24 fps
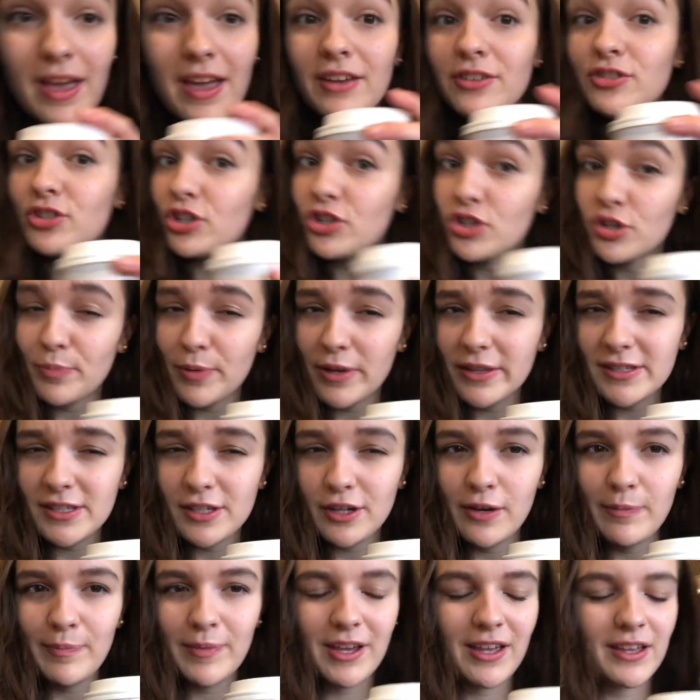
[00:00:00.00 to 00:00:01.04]
and gingerbread
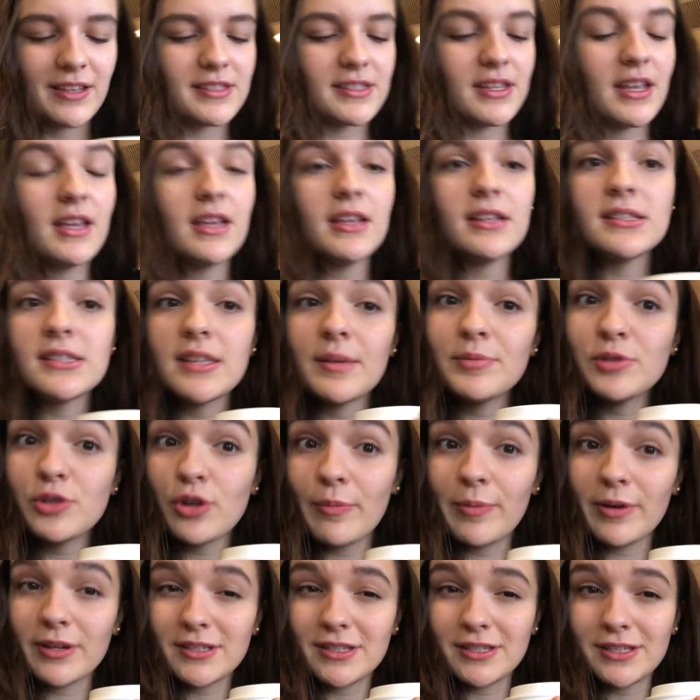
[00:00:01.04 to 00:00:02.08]
syrup because some
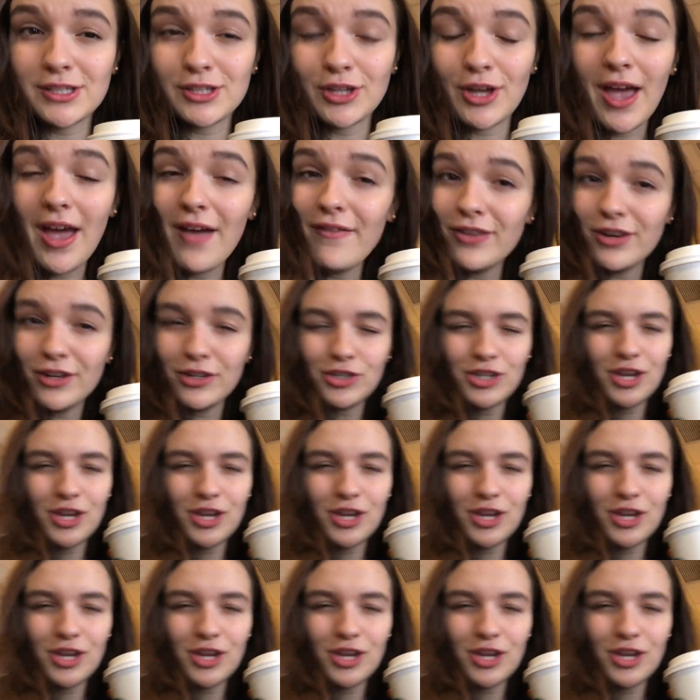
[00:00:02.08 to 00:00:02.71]
Starbucks still have it in